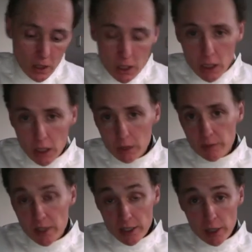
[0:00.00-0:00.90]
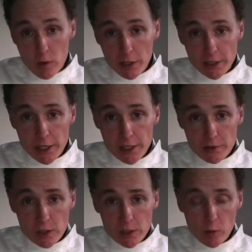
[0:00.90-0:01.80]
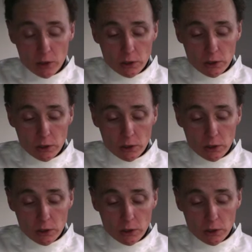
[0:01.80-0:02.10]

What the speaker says: It's actually quite a dangerous sport.